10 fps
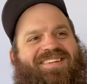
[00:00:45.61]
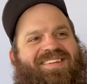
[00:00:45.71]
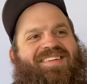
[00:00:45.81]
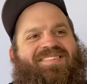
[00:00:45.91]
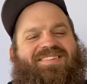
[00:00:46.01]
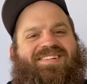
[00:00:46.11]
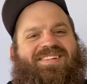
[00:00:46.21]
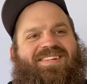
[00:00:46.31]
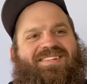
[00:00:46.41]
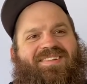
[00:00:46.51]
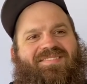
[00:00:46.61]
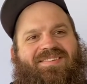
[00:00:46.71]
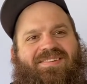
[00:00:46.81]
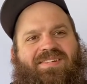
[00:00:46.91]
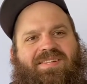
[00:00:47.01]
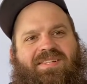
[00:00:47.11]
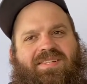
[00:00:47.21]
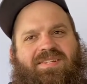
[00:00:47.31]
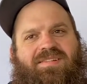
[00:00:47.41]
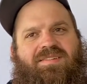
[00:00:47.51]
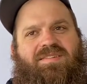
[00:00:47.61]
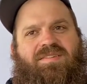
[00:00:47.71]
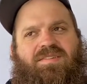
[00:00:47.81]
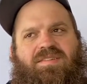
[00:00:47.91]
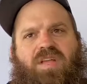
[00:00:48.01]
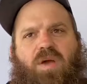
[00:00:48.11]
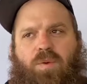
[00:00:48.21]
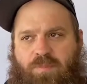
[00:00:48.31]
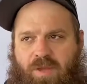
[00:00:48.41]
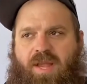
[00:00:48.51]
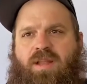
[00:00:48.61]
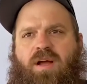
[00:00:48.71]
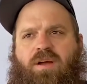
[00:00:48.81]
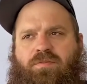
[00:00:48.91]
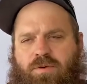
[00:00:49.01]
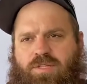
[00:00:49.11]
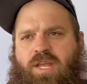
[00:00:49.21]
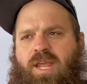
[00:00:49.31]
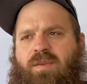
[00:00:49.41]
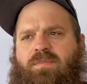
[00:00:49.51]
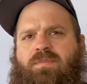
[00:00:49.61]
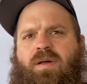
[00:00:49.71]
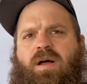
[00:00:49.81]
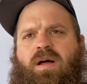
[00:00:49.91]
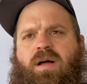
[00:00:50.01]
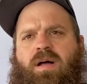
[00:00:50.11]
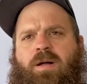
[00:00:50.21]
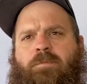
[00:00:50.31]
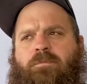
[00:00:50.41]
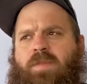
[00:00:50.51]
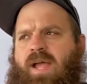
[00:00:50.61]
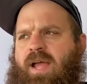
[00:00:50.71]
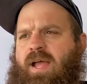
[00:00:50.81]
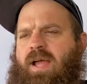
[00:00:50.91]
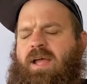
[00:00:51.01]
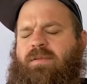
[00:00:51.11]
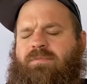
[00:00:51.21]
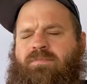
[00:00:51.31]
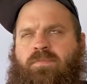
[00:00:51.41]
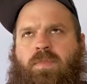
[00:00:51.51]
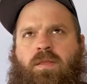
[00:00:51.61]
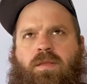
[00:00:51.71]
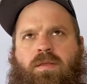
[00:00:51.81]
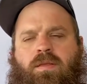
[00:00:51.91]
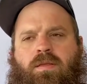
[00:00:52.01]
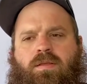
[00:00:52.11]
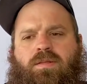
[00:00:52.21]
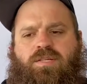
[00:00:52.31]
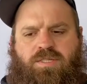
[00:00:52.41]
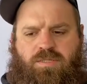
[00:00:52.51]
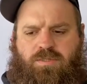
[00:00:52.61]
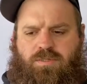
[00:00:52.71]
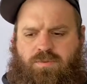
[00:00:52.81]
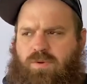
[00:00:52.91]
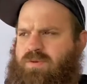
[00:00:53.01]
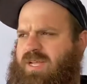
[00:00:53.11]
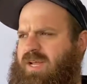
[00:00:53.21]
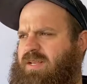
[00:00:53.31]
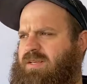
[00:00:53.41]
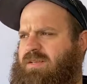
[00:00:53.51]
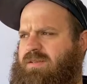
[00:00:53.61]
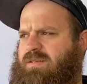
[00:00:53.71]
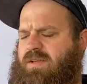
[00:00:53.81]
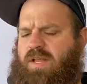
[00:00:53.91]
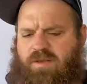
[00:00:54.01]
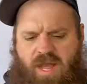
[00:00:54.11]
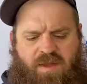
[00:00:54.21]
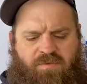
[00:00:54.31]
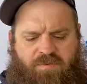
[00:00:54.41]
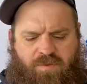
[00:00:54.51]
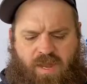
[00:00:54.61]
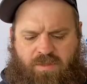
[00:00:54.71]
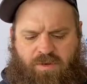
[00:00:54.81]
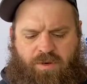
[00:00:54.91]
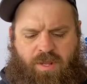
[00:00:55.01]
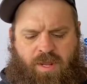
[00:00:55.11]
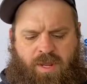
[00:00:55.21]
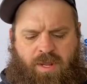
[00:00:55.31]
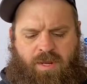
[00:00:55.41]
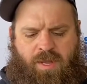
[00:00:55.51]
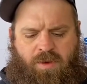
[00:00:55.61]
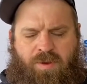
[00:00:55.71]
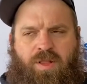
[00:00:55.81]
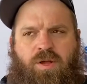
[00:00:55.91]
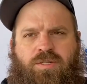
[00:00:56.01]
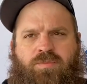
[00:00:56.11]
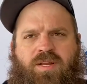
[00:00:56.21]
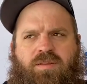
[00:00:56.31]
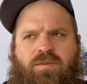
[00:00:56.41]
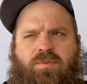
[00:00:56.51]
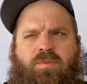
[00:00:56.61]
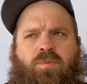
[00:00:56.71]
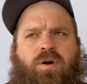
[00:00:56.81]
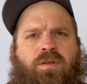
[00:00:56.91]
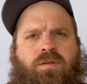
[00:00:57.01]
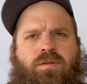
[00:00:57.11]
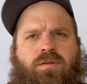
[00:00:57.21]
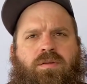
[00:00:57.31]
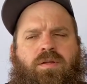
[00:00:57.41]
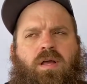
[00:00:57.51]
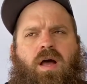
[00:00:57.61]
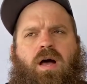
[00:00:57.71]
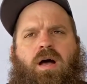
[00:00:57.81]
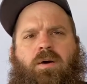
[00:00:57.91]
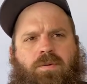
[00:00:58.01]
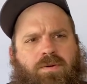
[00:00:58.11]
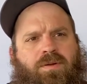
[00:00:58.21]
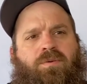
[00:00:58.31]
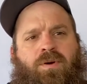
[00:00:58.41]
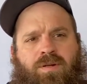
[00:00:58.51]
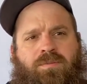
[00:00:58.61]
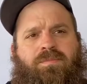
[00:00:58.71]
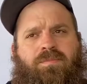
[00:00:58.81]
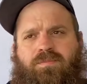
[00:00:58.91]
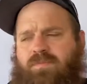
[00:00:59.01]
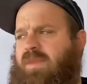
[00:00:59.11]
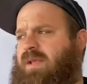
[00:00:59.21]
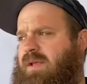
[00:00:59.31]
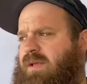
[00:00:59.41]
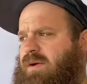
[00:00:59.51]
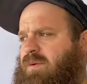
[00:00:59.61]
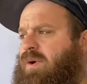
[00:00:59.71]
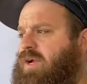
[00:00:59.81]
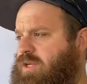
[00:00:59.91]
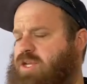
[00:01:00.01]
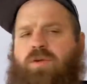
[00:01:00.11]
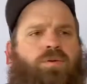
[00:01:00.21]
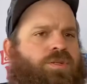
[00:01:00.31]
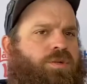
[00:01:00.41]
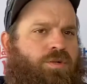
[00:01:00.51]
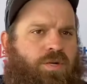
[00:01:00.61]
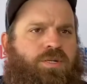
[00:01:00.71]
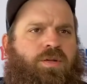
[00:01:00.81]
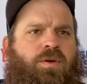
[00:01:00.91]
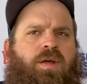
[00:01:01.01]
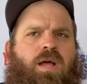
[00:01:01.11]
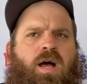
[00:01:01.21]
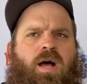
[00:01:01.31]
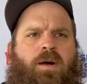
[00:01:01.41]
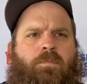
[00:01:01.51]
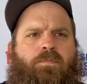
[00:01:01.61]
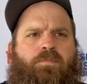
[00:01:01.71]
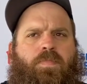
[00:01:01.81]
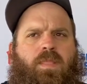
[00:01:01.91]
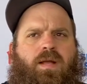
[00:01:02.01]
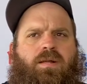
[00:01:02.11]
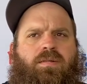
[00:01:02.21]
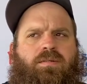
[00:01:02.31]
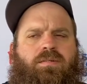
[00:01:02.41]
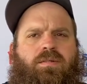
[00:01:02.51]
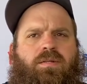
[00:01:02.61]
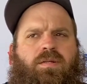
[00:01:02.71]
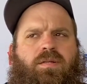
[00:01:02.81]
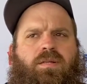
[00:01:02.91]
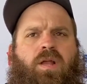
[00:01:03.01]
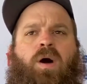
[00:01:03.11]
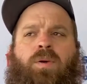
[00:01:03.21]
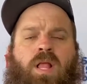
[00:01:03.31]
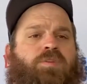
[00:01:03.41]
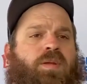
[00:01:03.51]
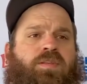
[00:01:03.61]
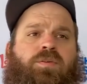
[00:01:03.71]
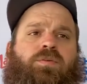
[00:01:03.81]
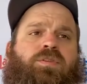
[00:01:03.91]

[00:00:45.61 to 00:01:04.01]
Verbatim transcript: Uh, how is Graham doing today? Have you guys played a game yet? We played our first game um, at just what was that nine nine thirty, and uh, we lost by one you lost by uh, one. One. Was it? What was it? two. Two. Two? two. Extra uh, point. Uh, two point conversion. Uh, we lost by two.